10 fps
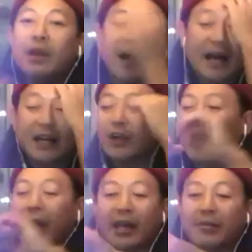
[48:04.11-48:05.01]
I didn't call
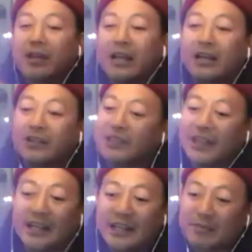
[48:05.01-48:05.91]
anybody else.
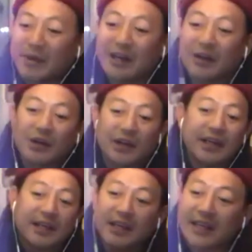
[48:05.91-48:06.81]
Kiki's my girl.
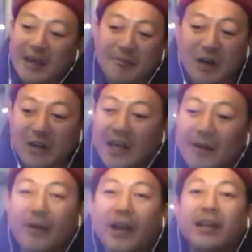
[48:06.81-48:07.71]
Kiki came on, got
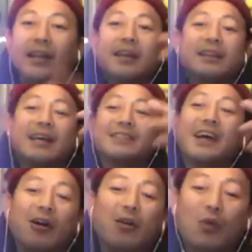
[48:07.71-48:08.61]
paid. That's
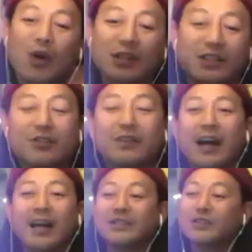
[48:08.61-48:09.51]
how it works, you
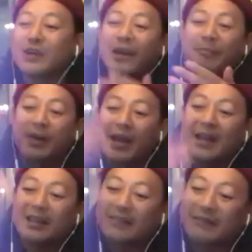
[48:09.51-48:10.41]
guys. You got to pay
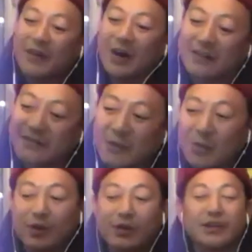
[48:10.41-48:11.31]
it the fuck
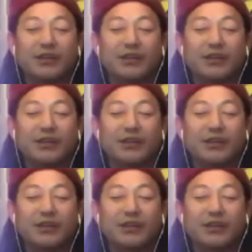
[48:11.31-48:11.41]
forward, dude.